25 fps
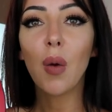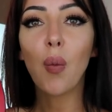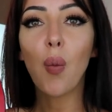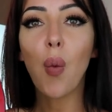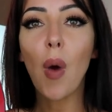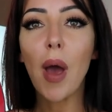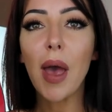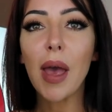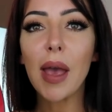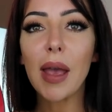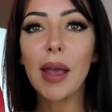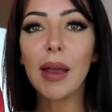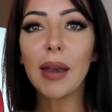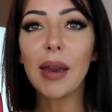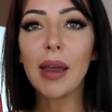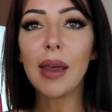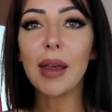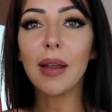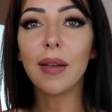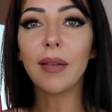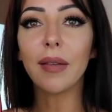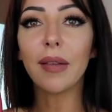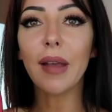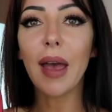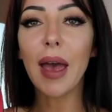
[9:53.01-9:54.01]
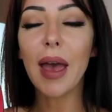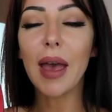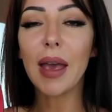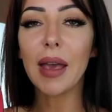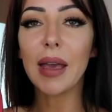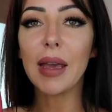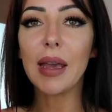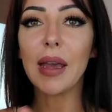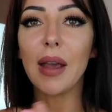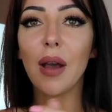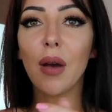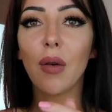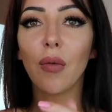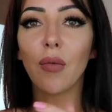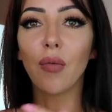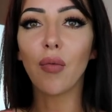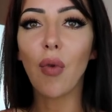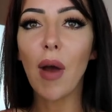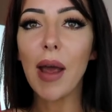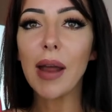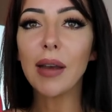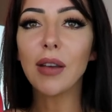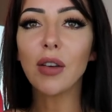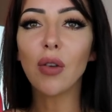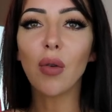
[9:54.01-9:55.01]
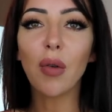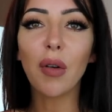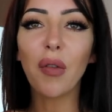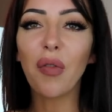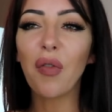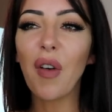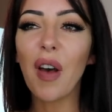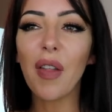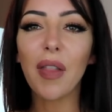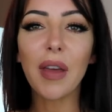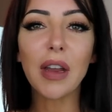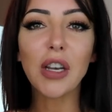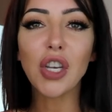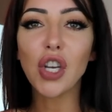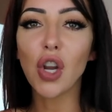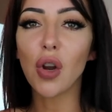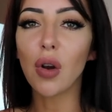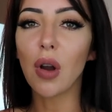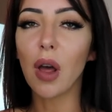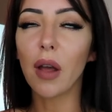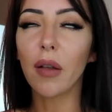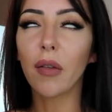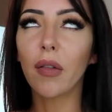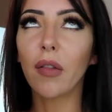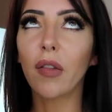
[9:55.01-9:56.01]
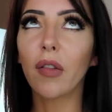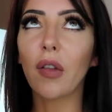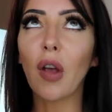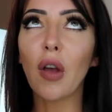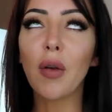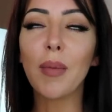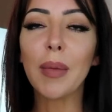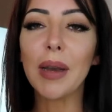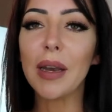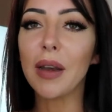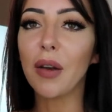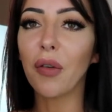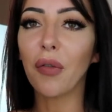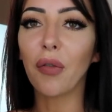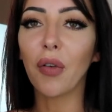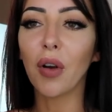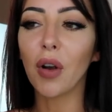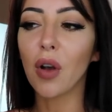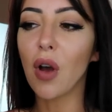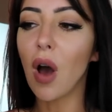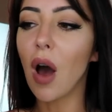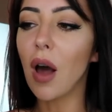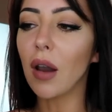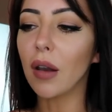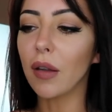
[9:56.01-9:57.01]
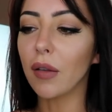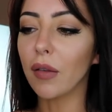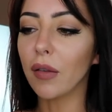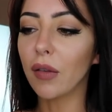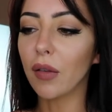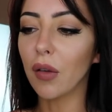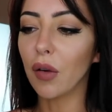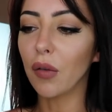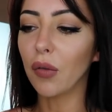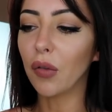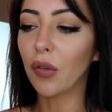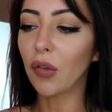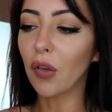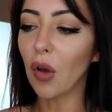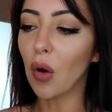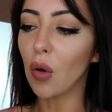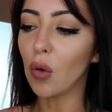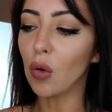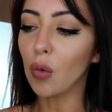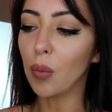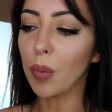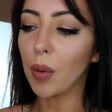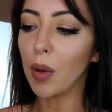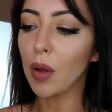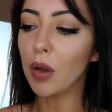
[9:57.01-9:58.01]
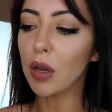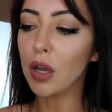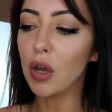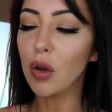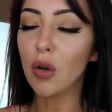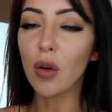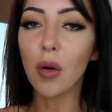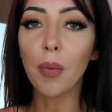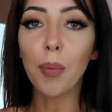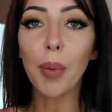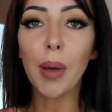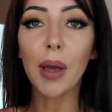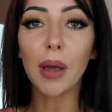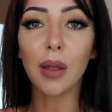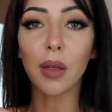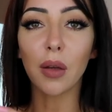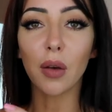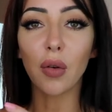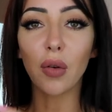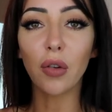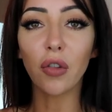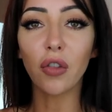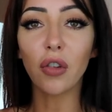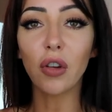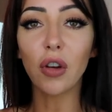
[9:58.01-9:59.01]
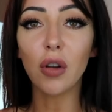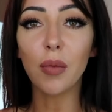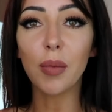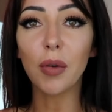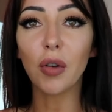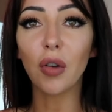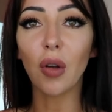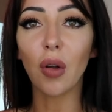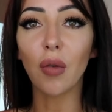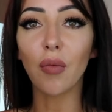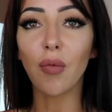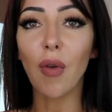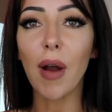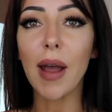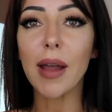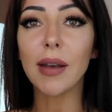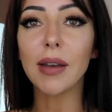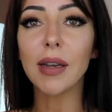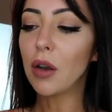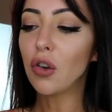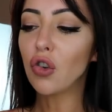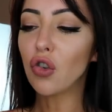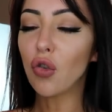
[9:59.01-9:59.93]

where it is a red, or in fact they do like so many different colors of sole, but you can pick the Christian Louboutin red,